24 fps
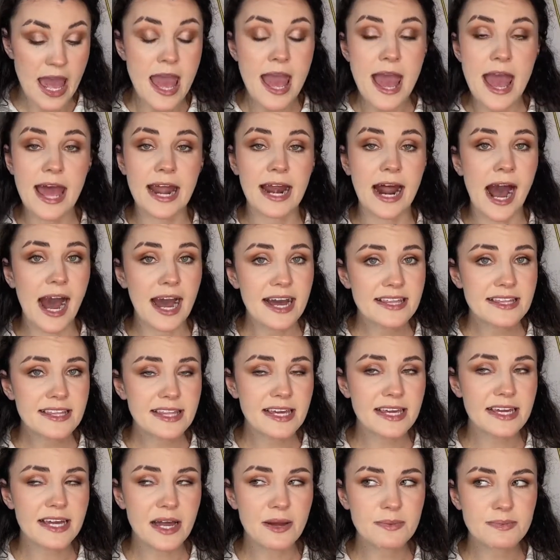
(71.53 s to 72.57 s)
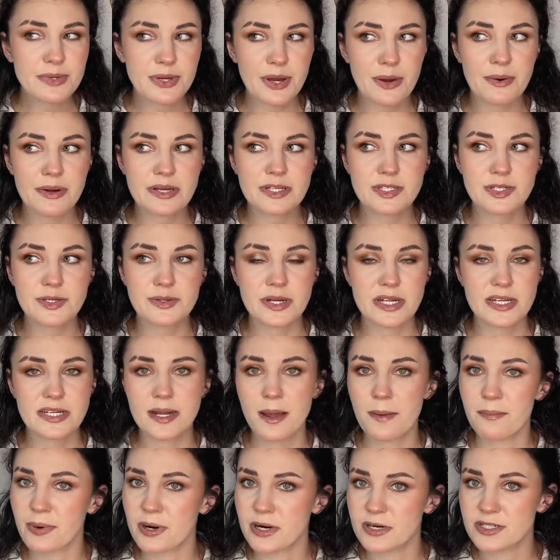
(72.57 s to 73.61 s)
And I think I'm going to end
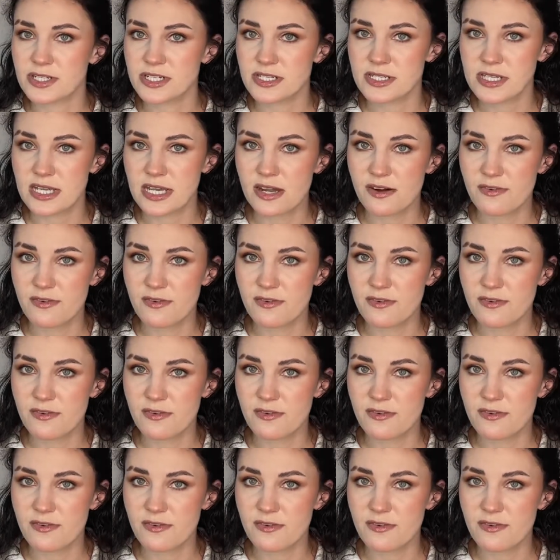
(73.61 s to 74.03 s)
up purchasing